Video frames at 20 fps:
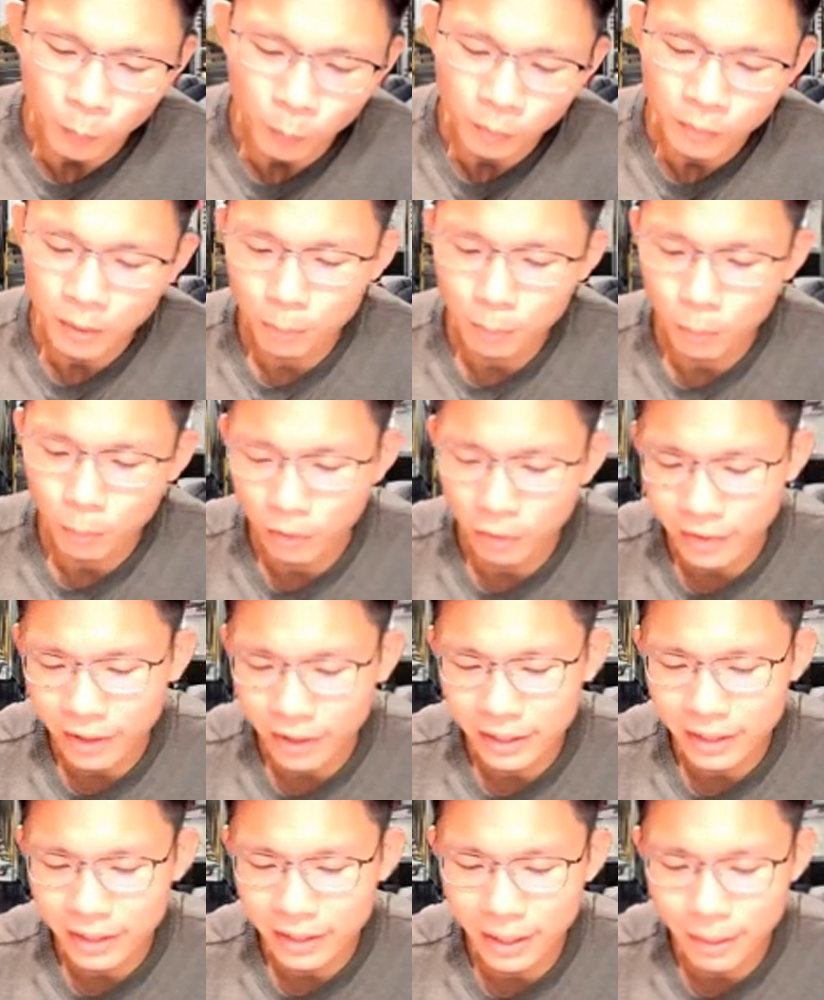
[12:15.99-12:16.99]
Boulevard
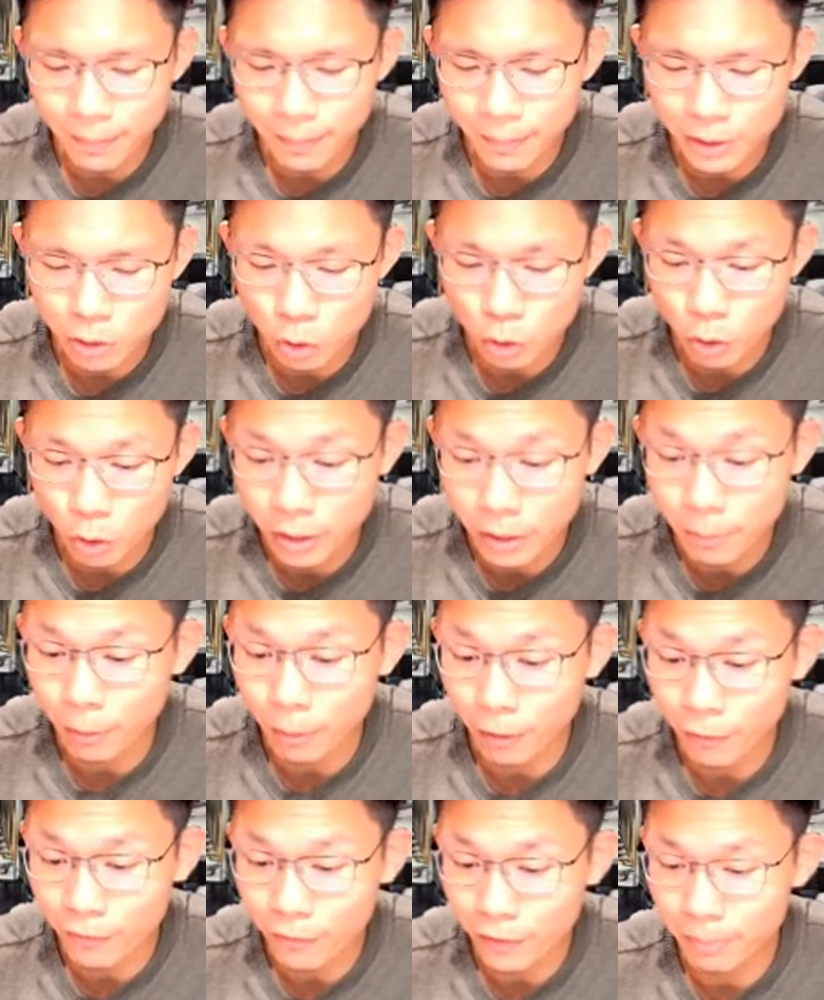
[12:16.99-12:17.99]
88 makes
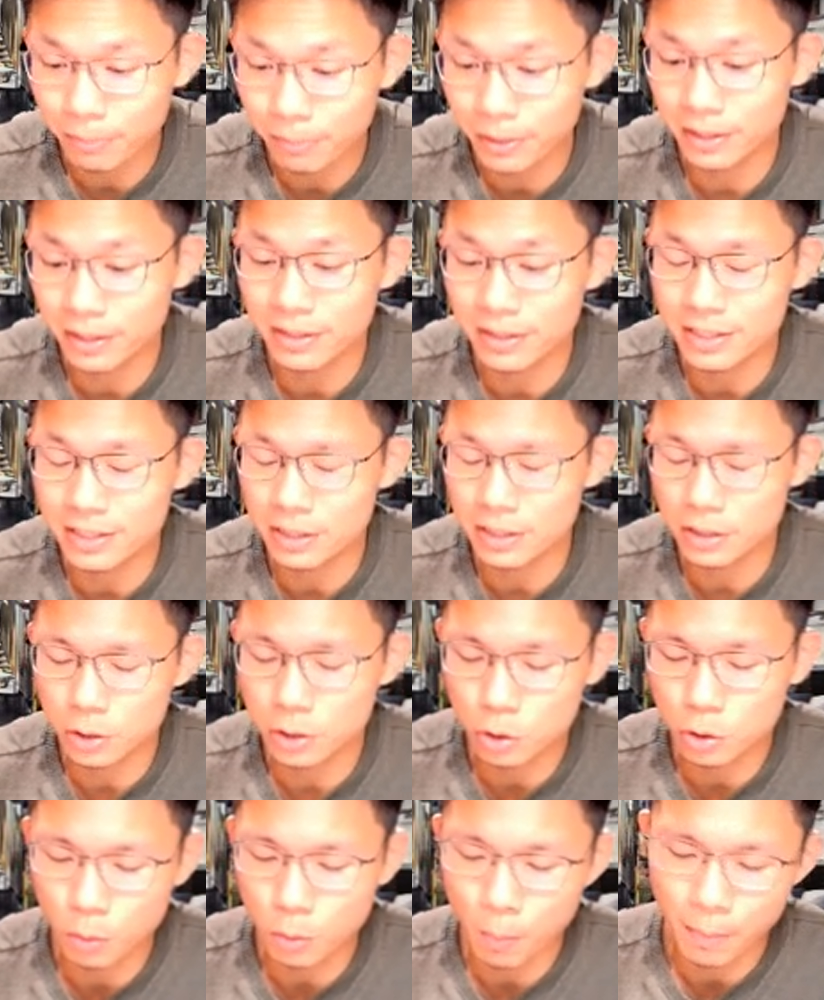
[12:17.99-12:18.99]
3.5 million. This is
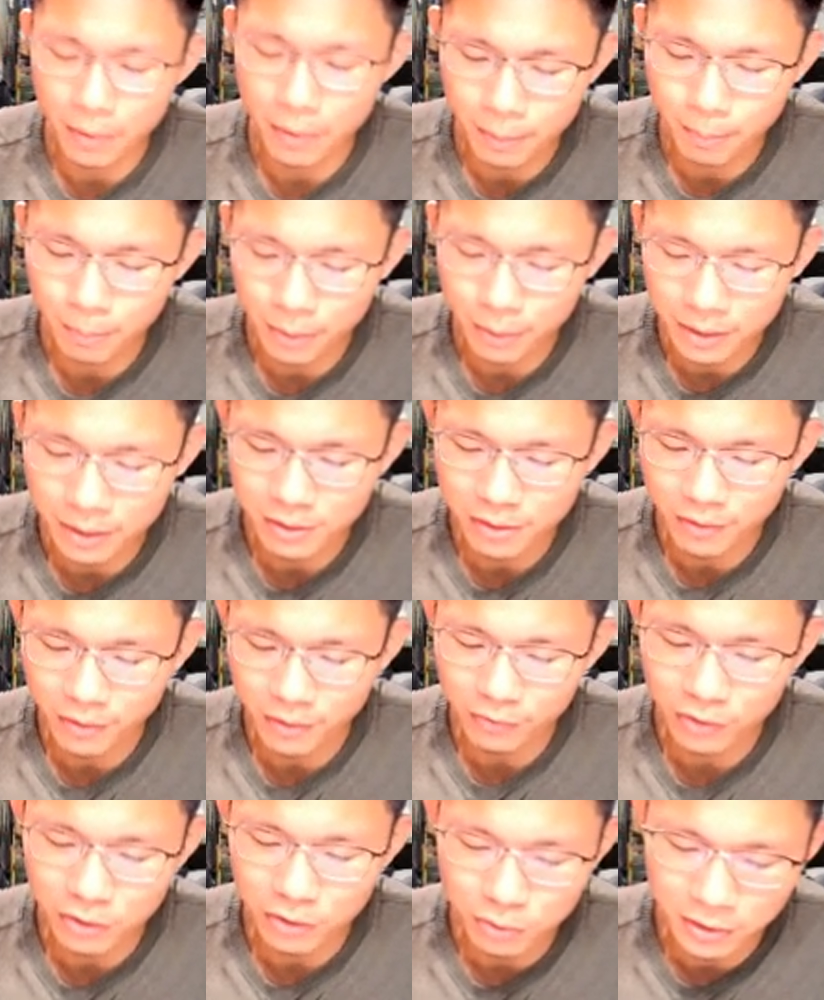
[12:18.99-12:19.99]
super impressive after
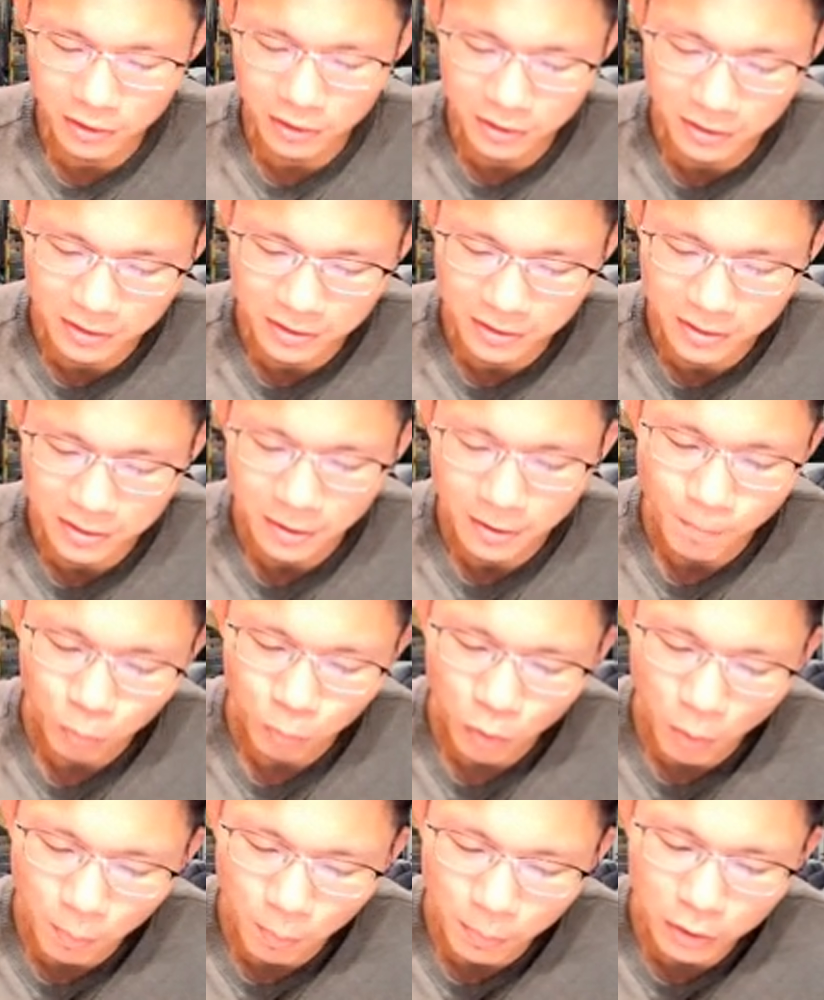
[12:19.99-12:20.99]
3 years. Topping